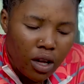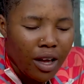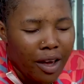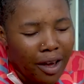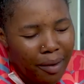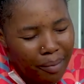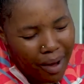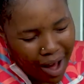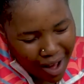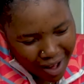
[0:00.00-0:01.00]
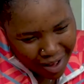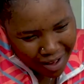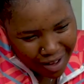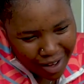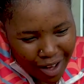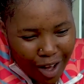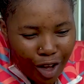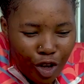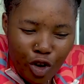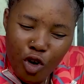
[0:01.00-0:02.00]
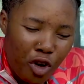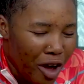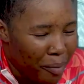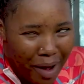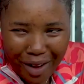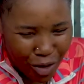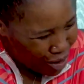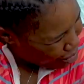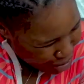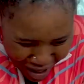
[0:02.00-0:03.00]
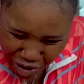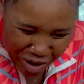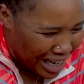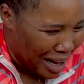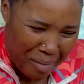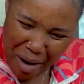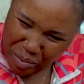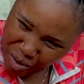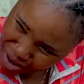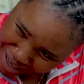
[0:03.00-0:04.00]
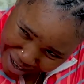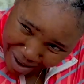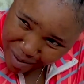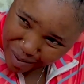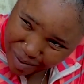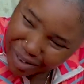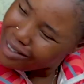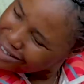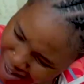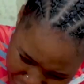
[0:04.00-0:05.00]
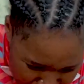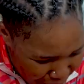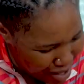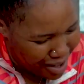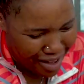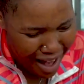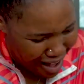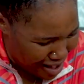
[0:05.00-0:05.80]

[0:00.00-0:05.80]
But hey, ma, mm, you know you are my you you are just like my brother now. Mm, tell me. Huh?